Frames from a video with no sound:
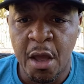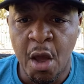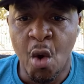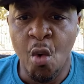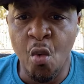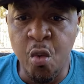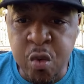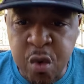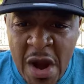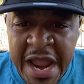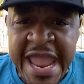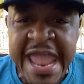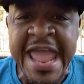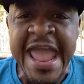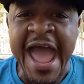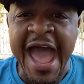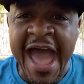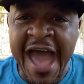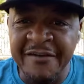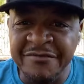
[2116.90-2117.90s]
We
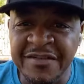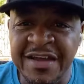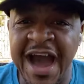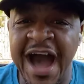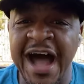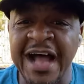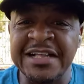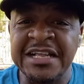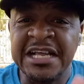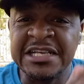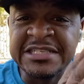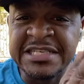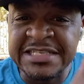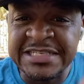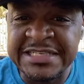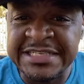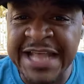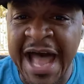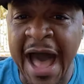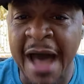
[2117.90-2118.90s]
have got to
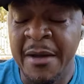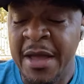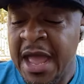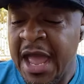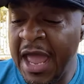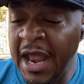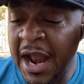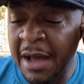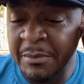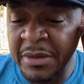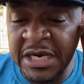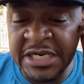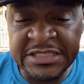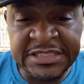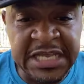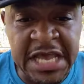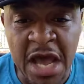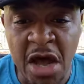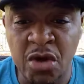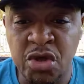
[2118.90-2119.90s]
stop. And I'm going to
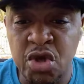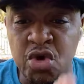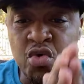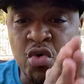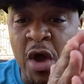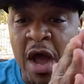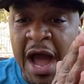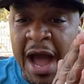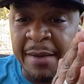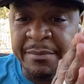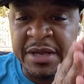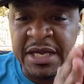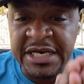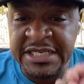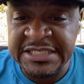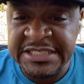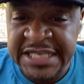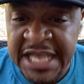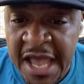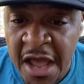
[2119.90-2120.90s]
tell you, I'm going to
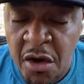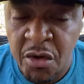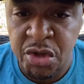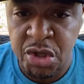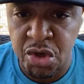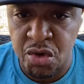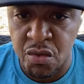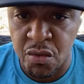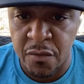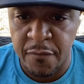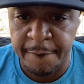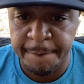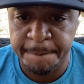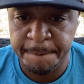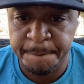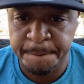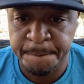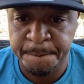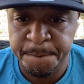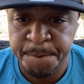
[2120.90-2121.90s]
tell you.
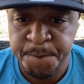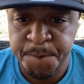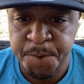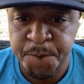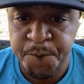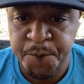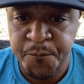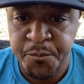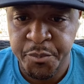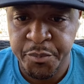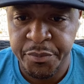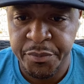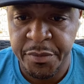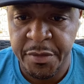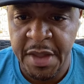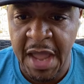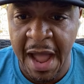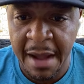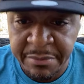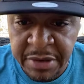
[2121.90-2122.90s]

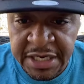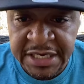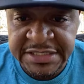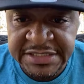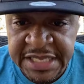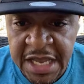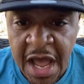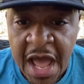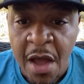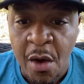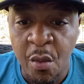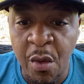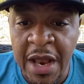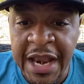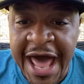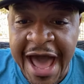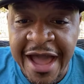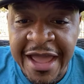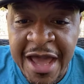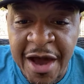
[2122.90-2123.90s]
I'm going to tell, well,
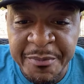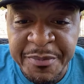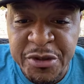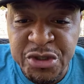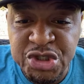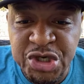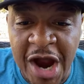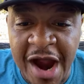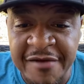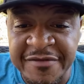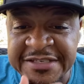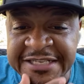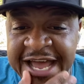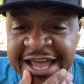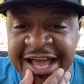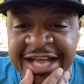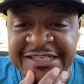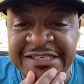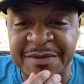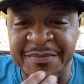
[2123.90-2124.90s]
I'll help you, Jarvis. I
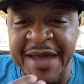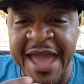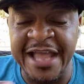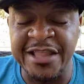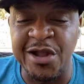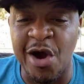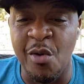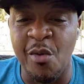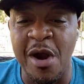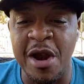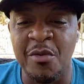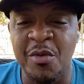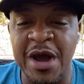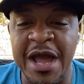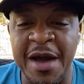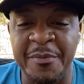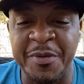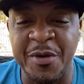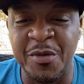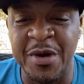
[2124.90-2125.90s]
got your back. Don't worry. We'll
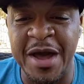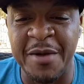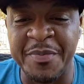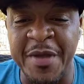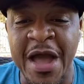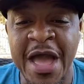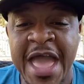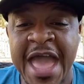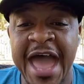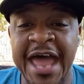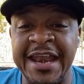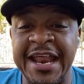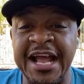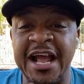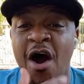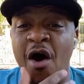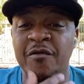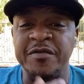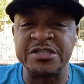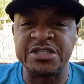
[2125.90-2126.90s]
help you. We'll help you. And they
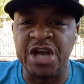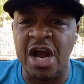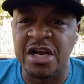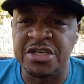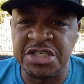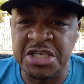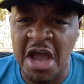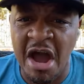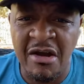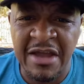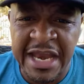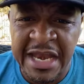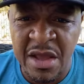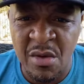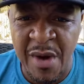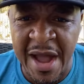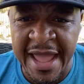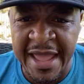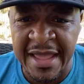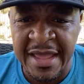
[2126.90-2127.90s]
overcharging y'all
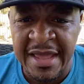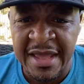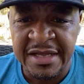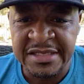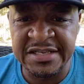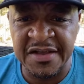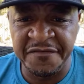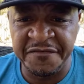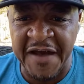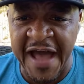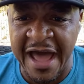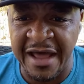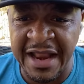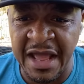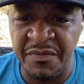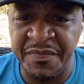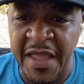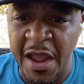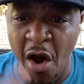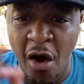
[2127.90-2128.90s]
anyway to file
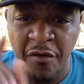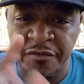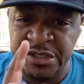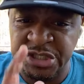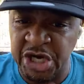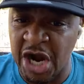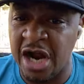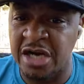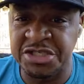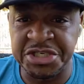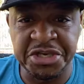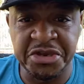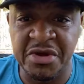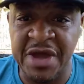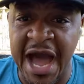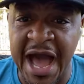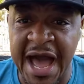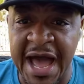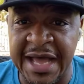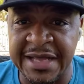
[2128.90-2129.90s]
that. They overcharging you
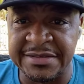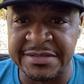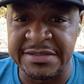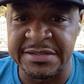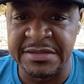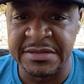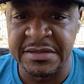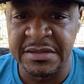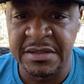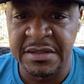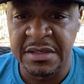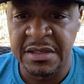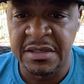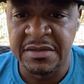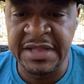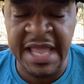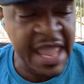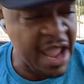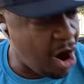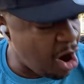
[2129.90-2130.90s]
guys.
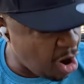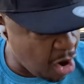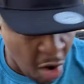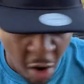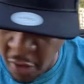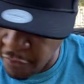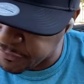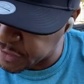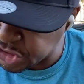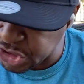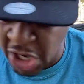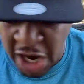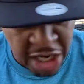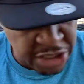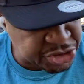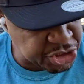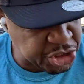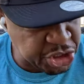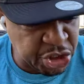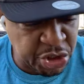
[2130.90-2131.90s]
They are
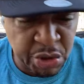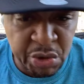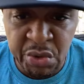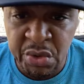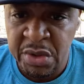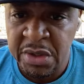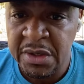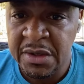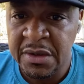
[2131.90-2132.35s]
overcharging you